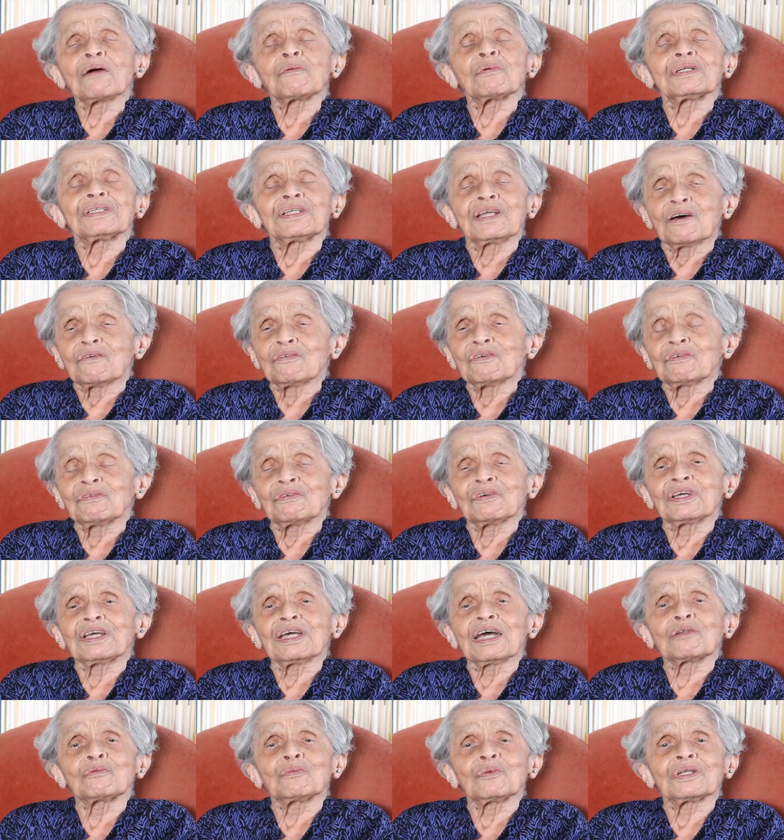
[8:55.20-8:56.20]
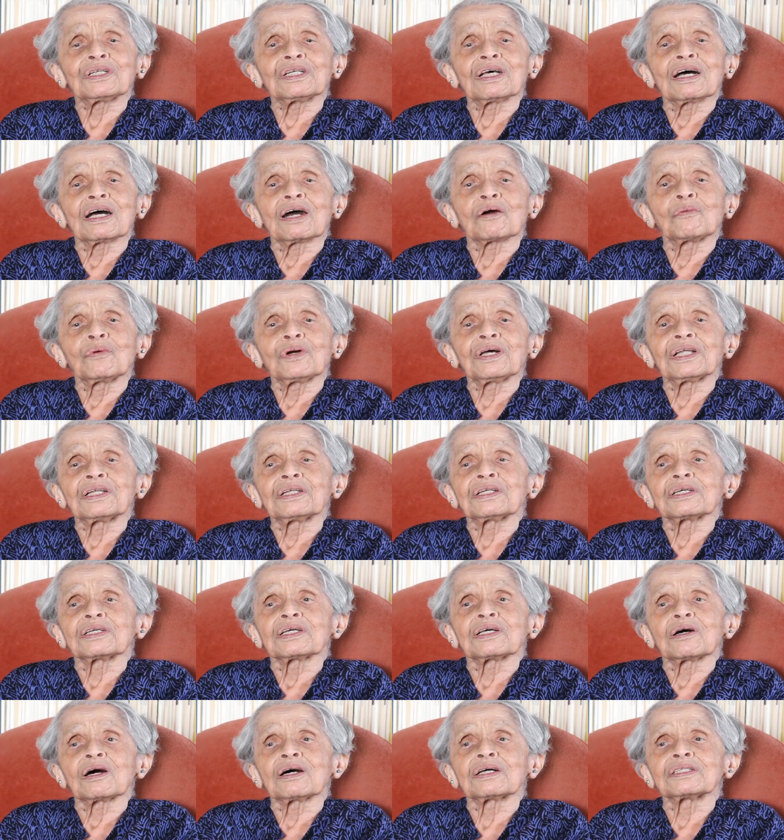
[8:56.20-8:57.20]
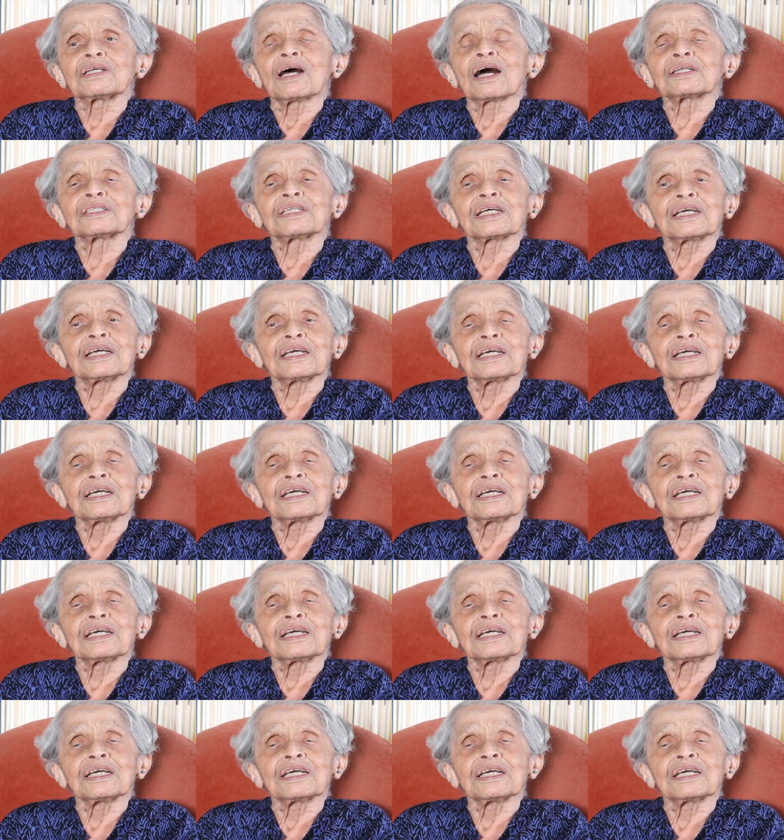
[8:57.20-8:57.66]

I will never forget when Dr.